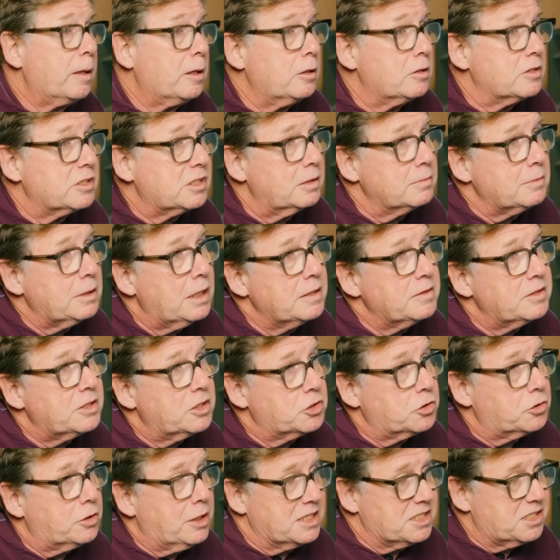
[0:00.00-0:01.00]
Sometimes I
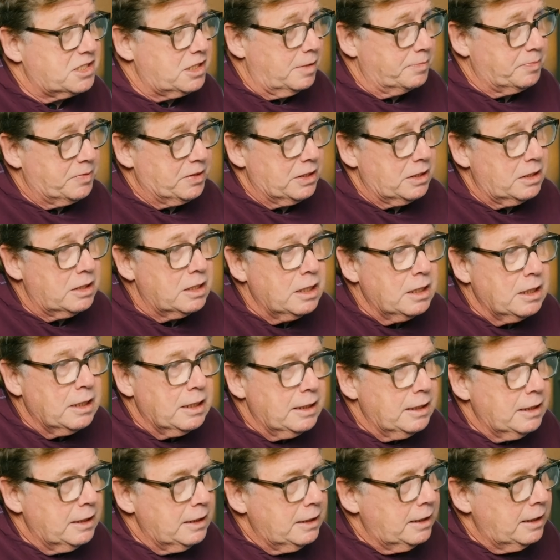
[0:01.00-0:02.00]
try something
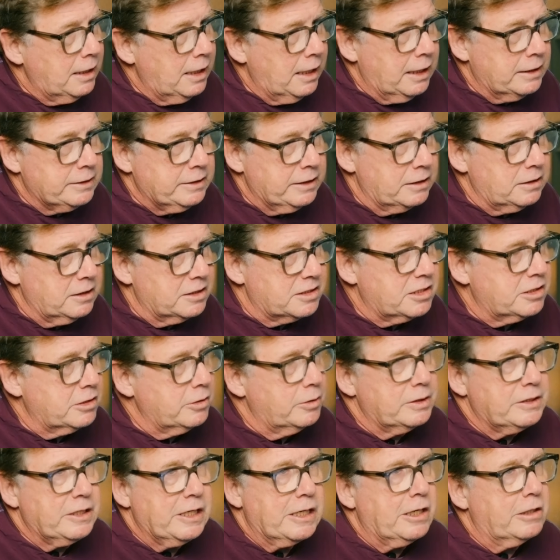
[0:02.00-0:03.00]
and they'll listen to
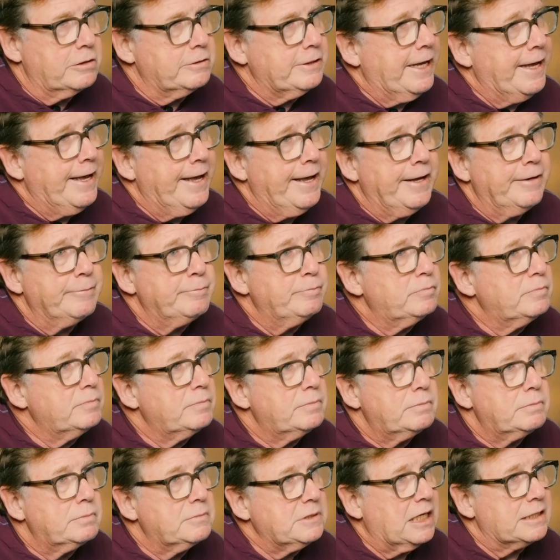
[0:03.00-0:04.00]
it and they go, nah,
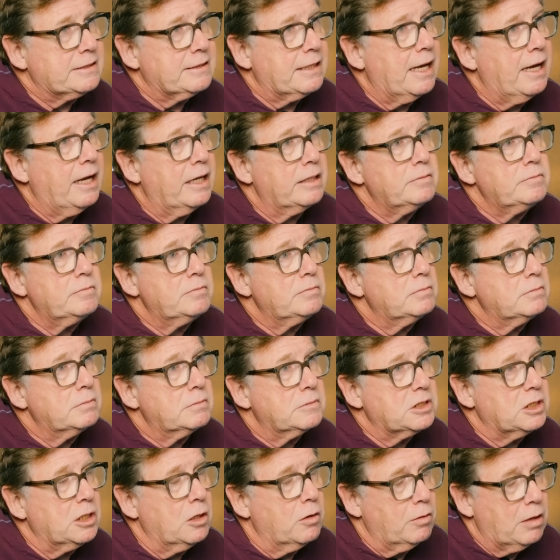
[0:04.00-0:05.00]
not that.
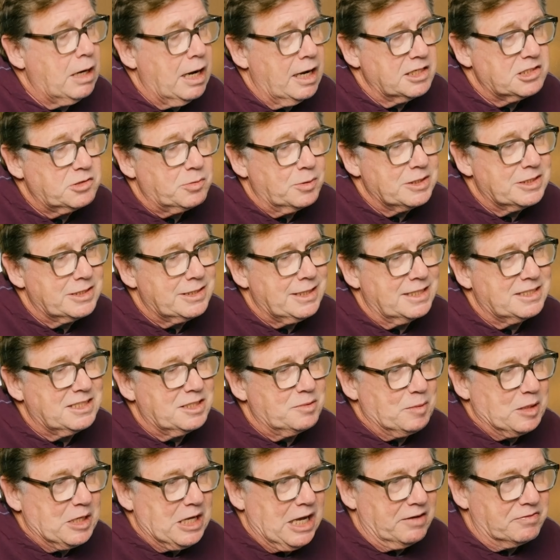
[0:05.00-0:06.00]
Hans once said to
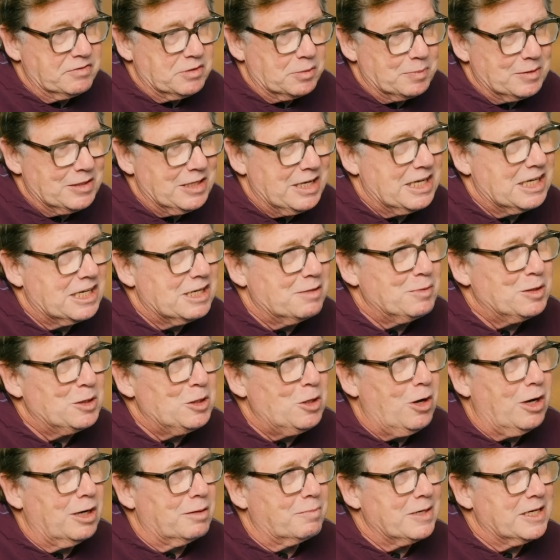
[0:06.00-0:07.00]
me after playing him a
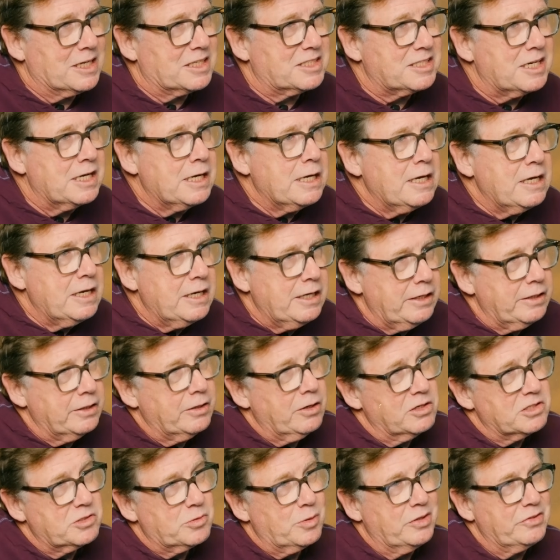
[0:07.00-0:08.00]
long mix, he
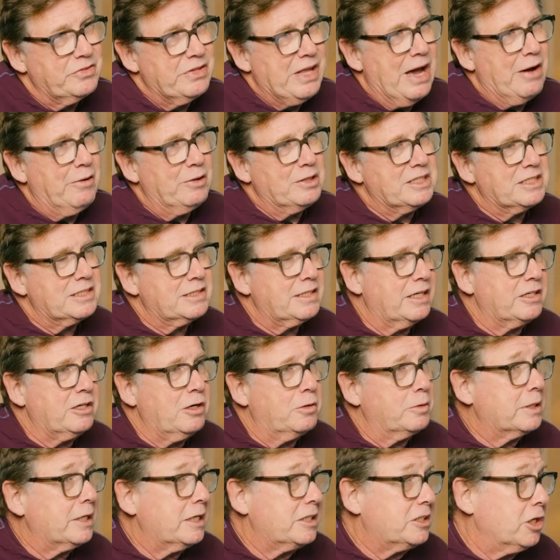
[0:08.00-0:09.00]
goes, well, now at least I know
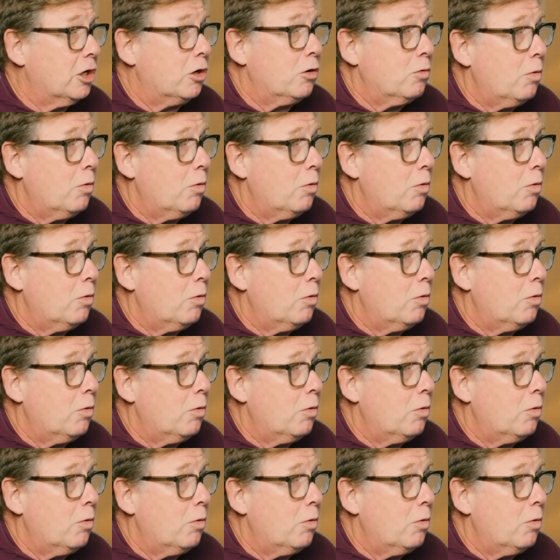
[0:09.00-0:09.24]
what I don't